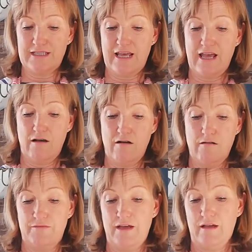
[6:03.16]
they are
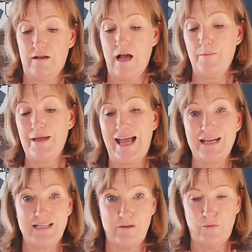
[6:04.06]
coming
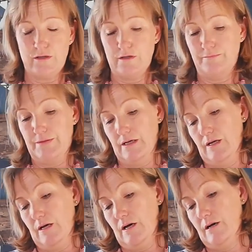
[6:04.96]
at it with a
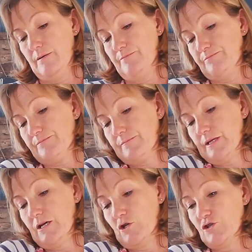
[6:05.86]

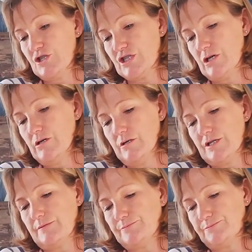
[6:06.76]
good start.